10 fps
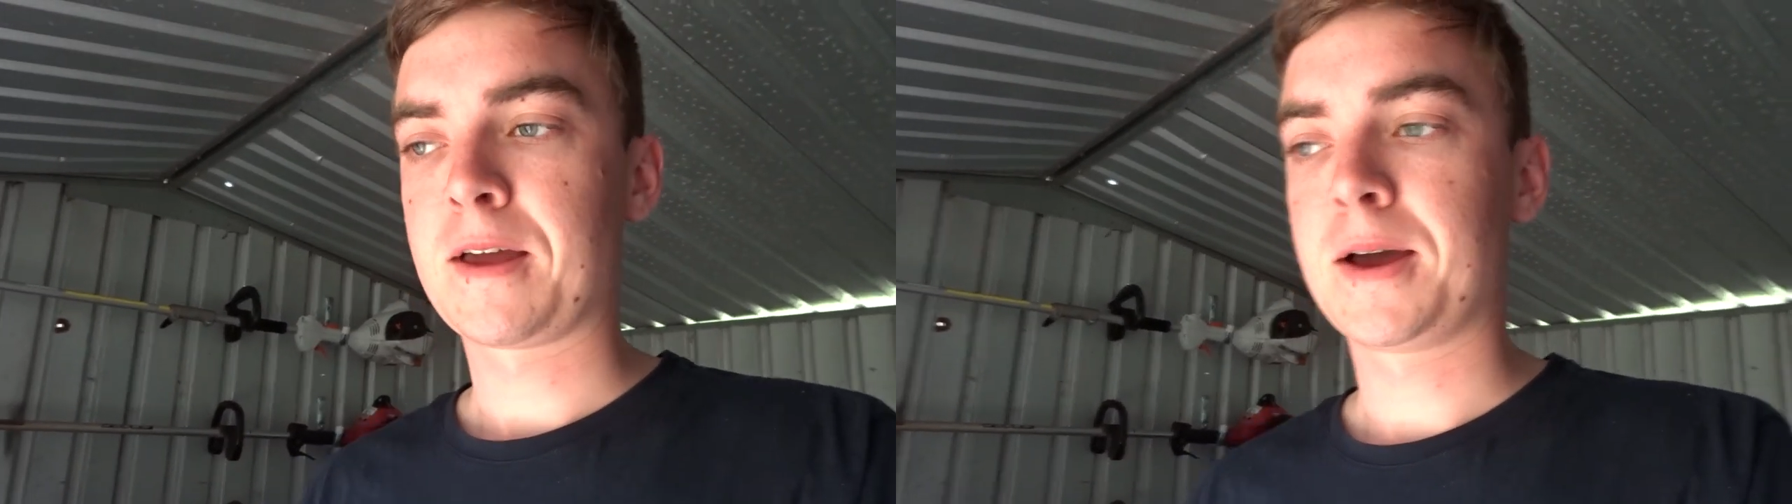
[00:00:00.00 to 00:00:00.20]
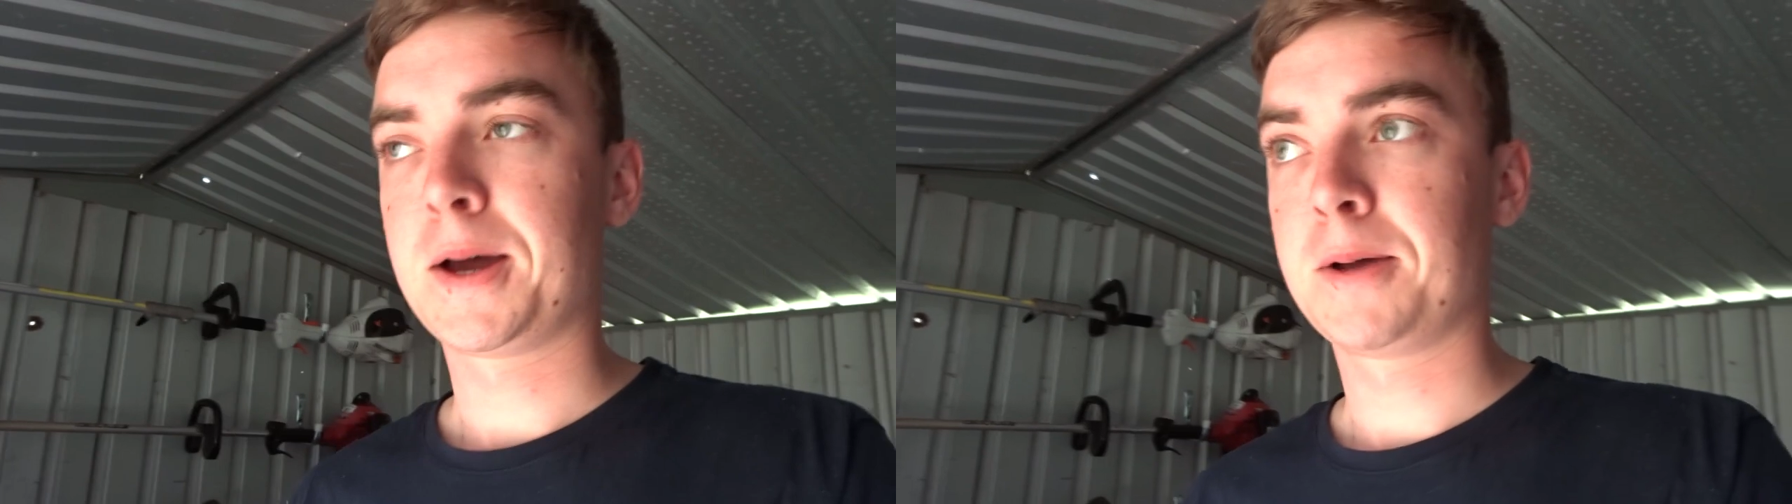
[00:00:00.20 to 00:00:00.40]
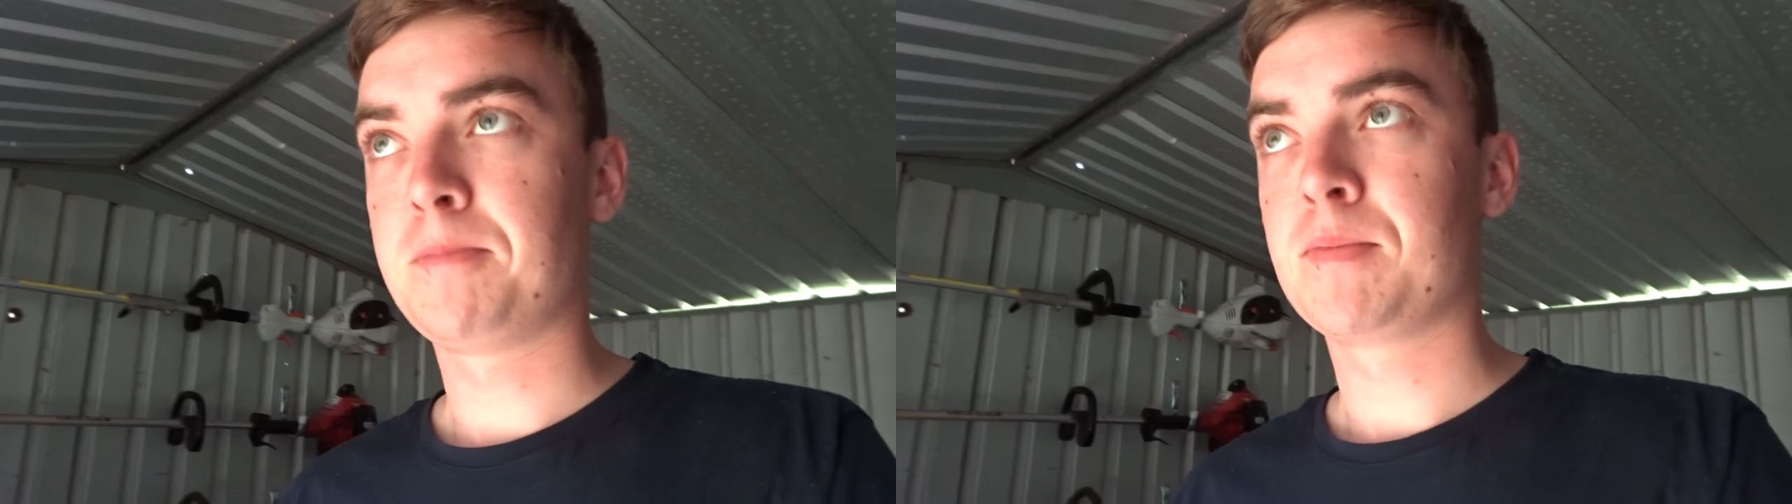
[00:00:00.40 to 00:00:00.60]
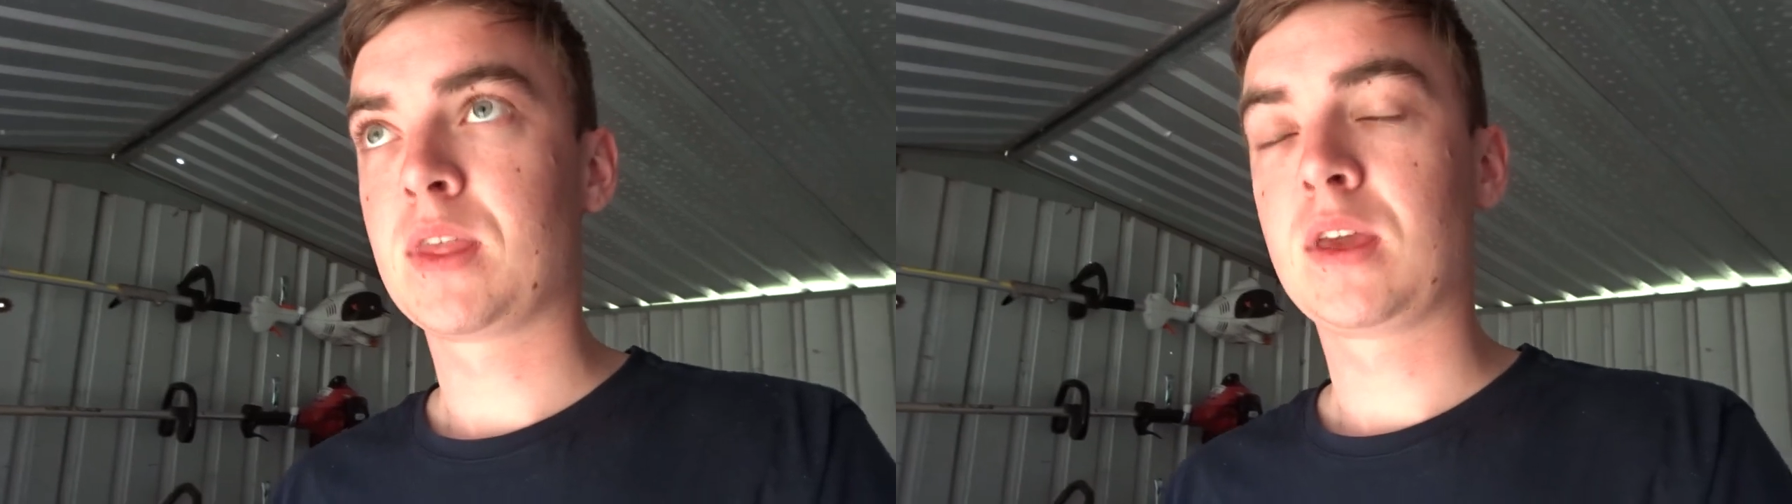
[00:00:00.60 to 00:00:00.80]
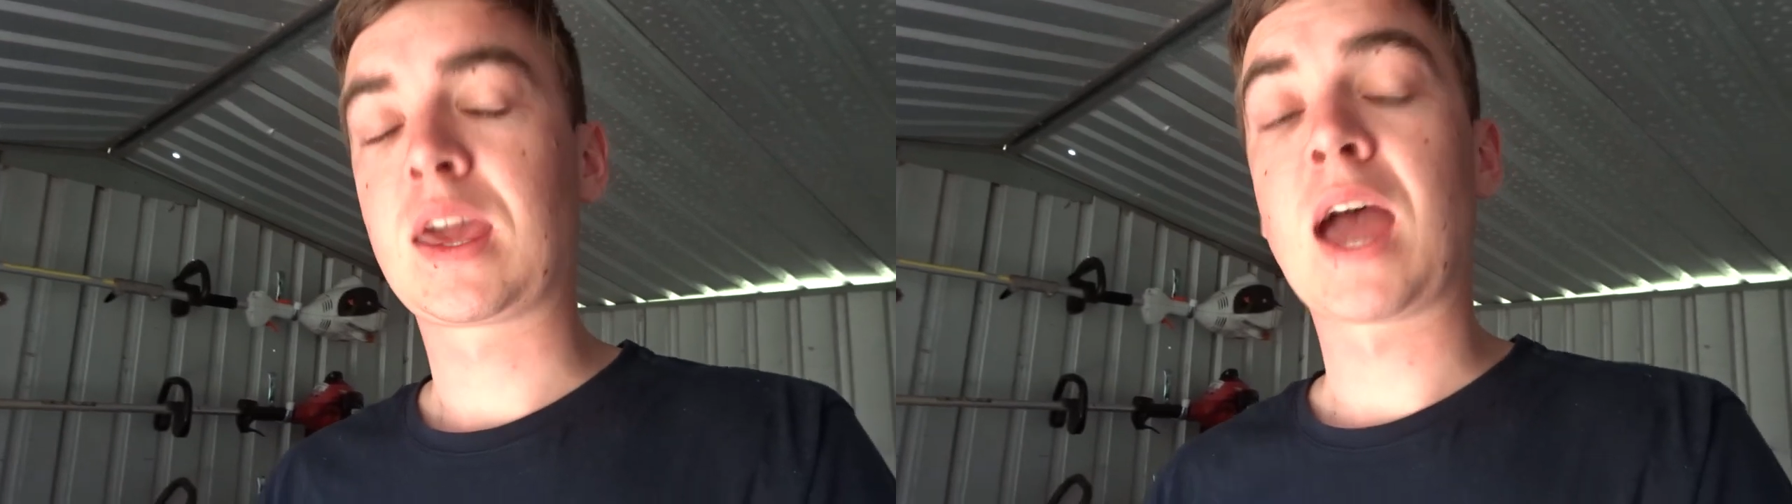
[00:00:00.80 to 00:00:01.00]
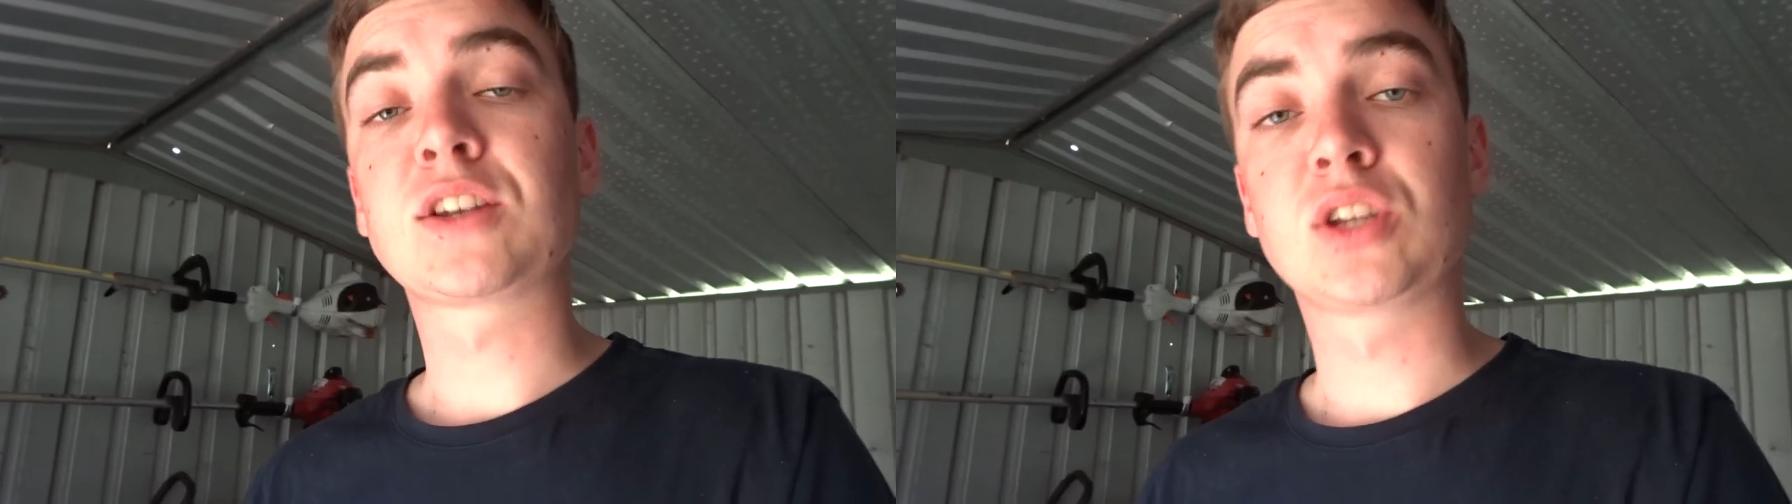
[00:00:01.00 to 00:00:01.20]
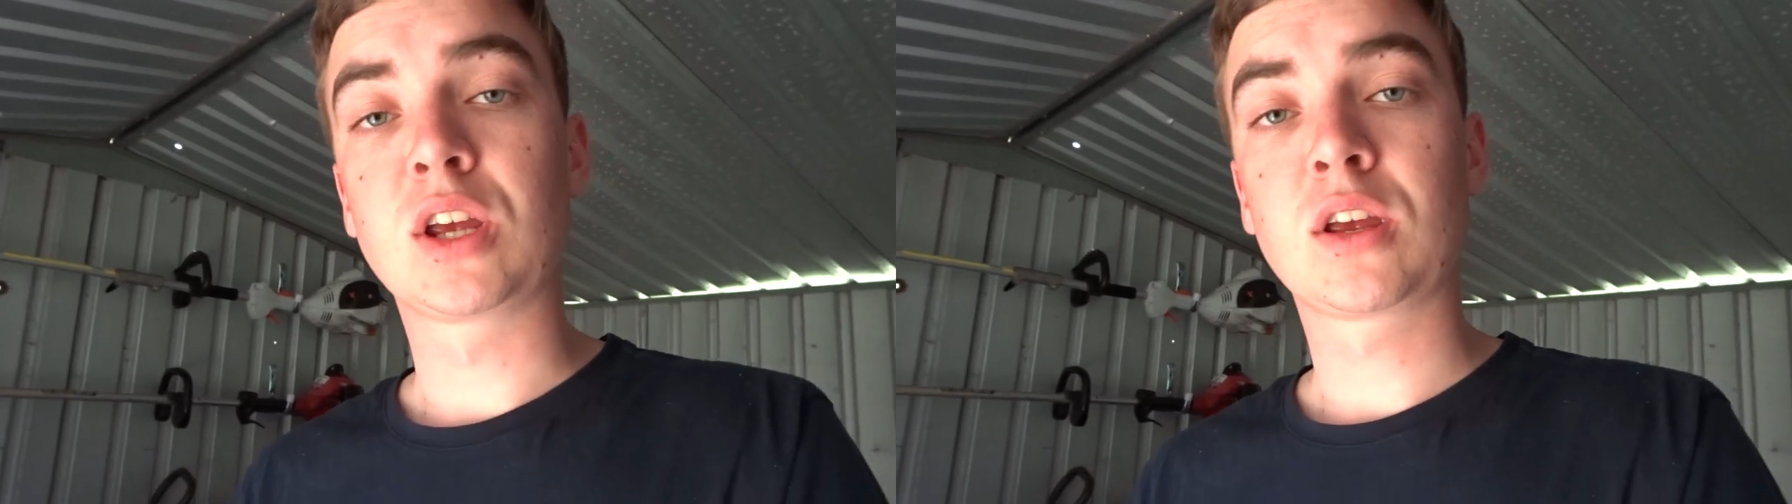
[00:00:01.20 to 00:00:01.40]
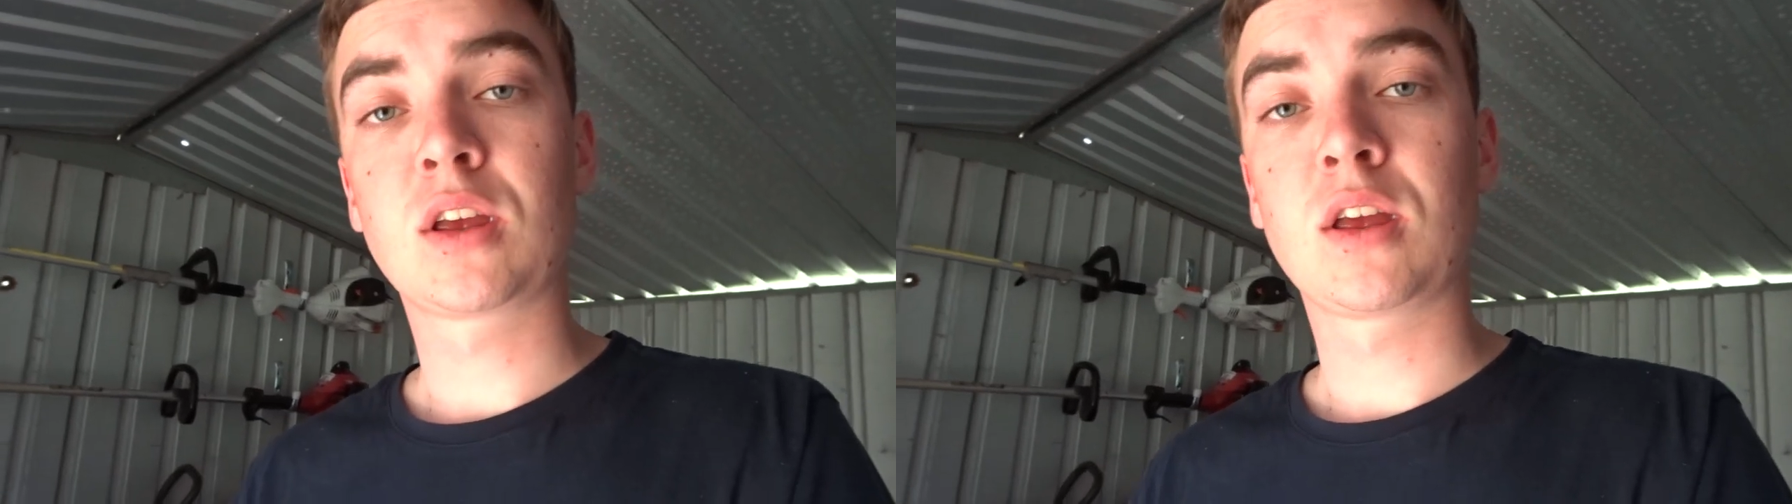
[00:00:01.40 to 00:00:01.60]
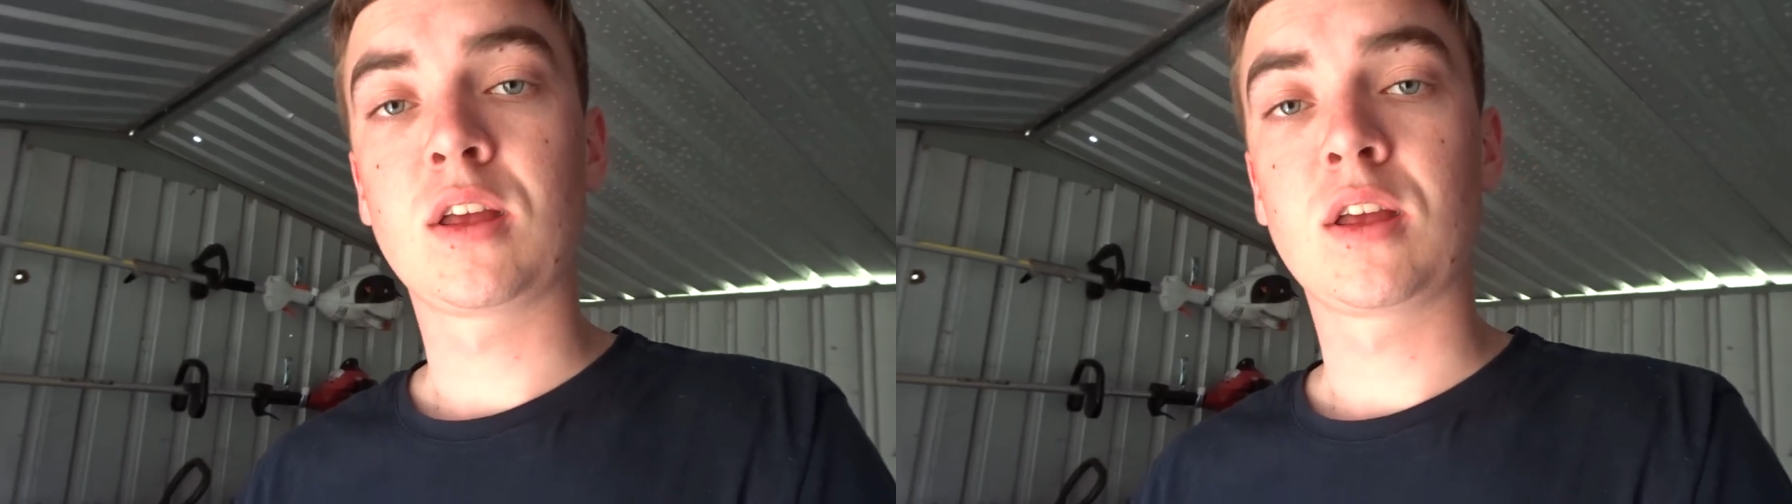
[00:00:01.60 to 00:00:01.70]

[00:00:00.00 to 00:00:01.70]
um, catching